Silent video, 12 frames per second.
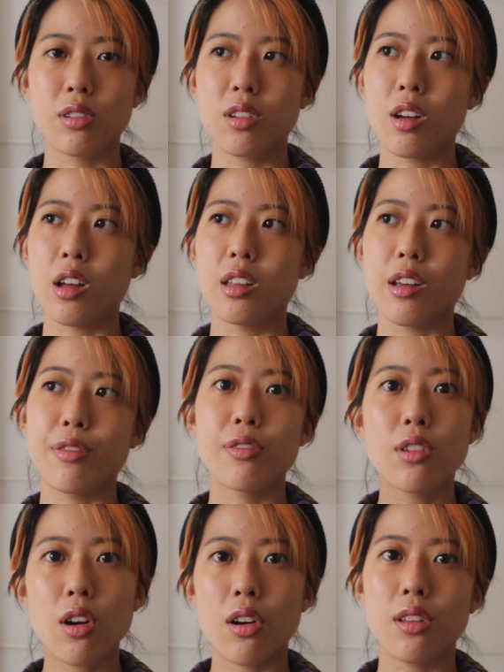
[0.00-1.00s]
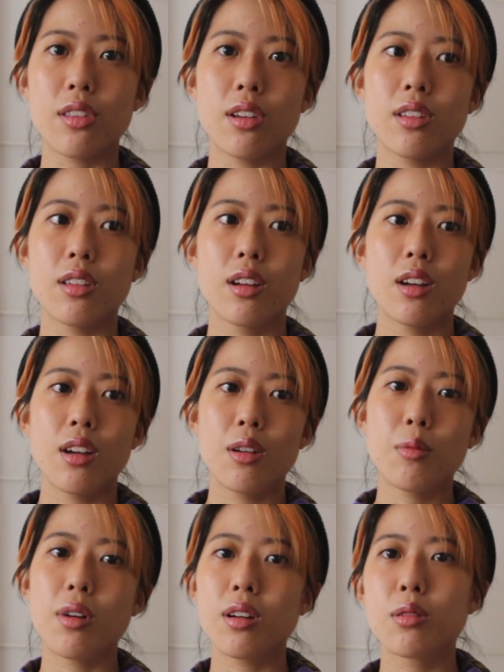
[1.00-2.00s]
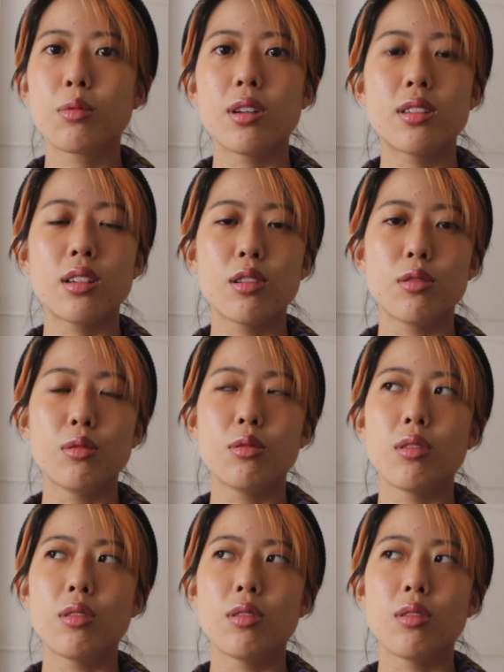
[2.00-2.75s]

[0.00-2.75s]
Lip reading: And if not, then what are the ways that you